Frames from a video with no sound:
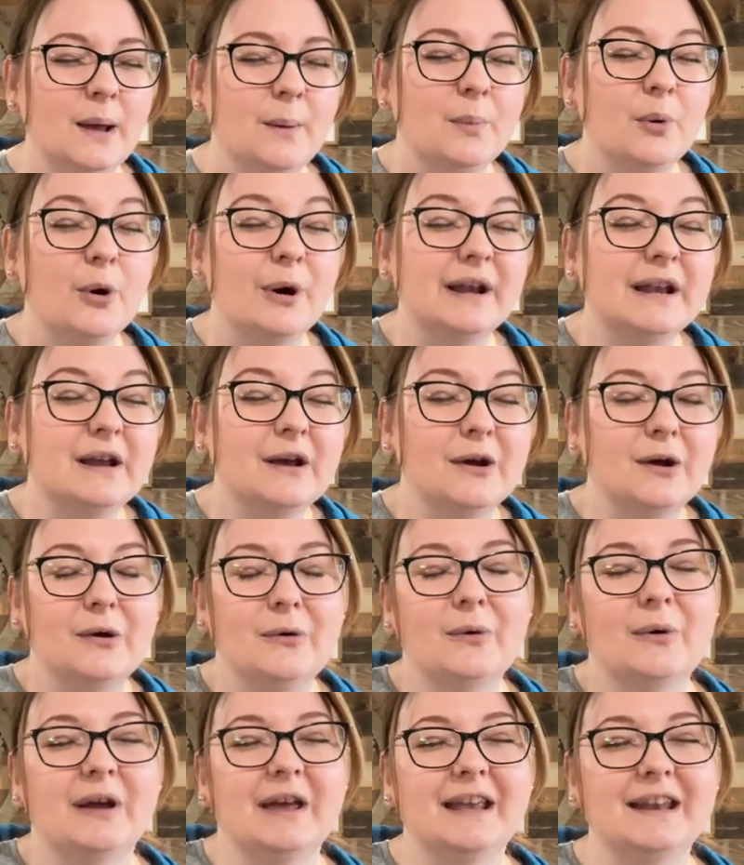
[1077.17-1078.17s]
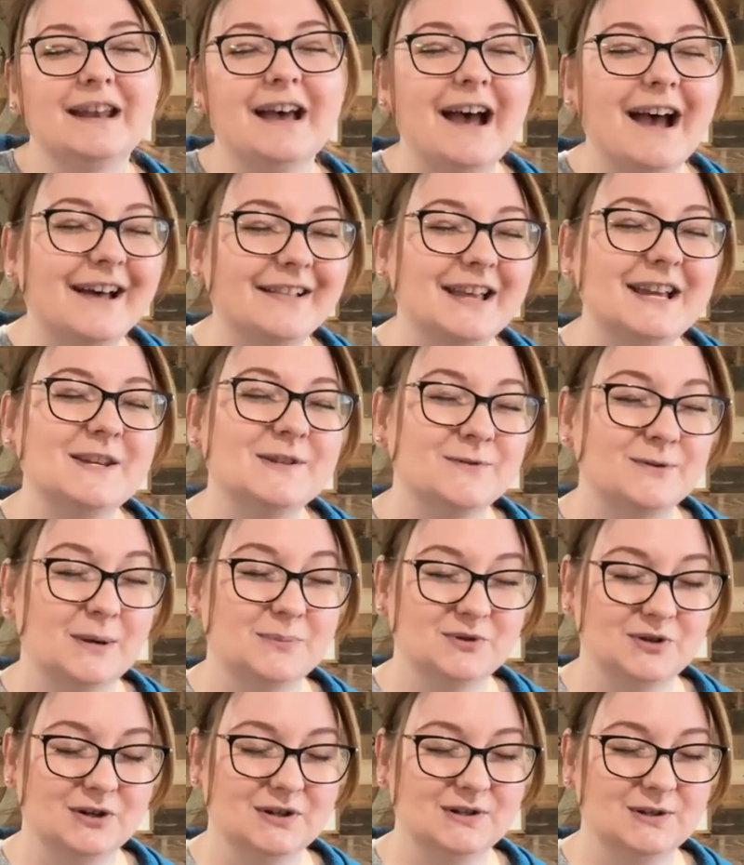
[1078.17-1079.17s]
point out and highlight
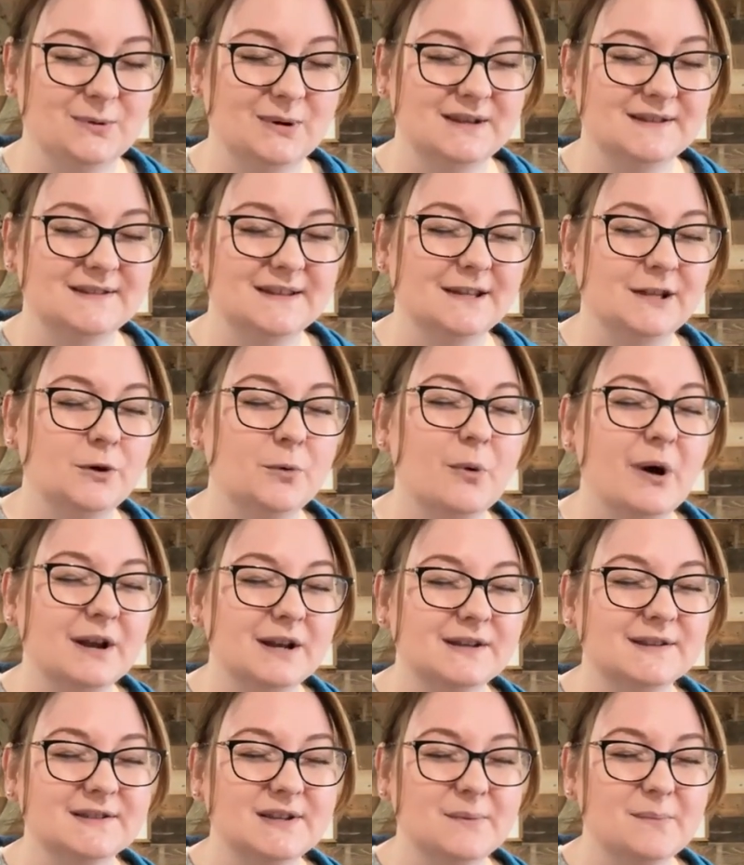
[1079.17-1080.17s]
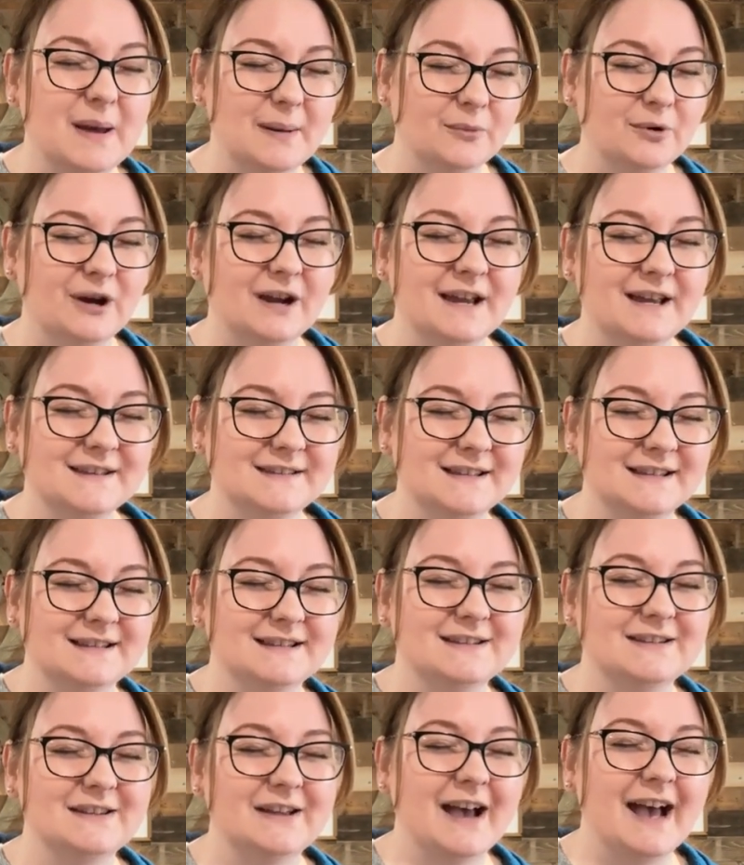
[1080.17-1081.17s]
scriptures to us that you want us to memorize
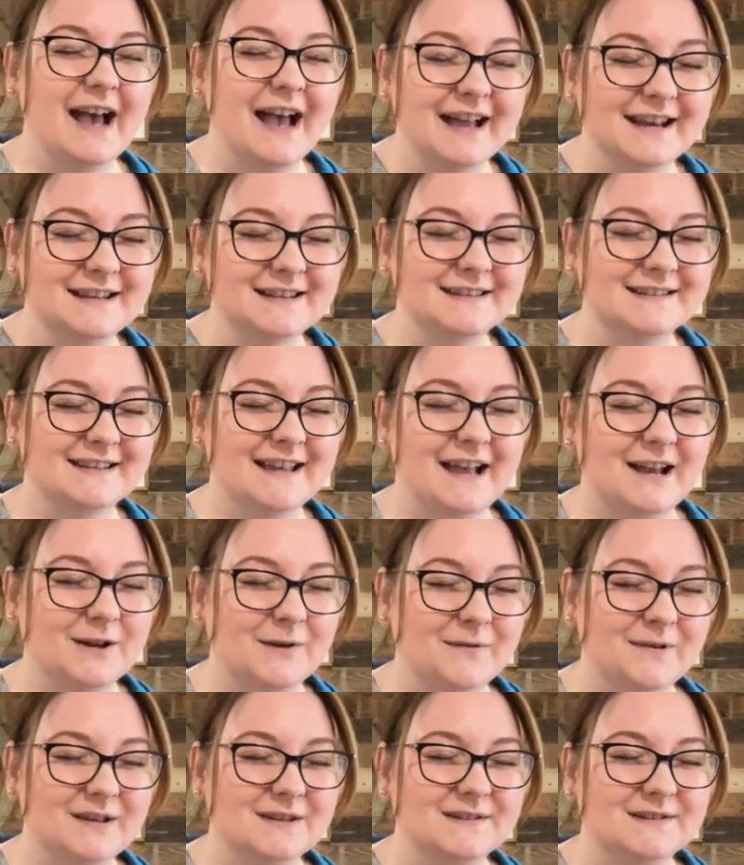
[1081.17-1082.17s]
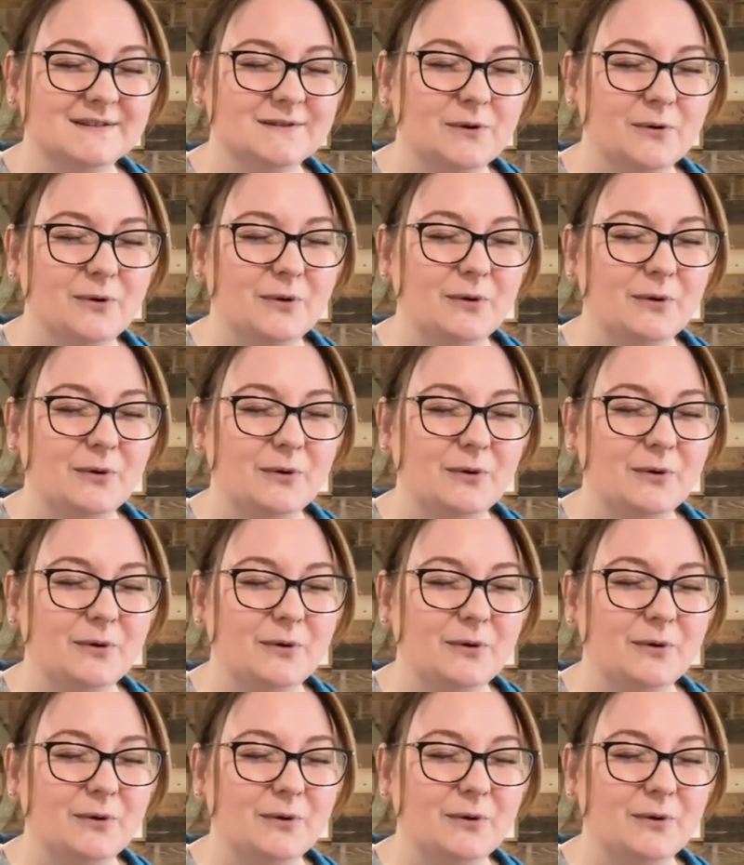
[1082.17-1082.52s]
and to hide inside of us. So,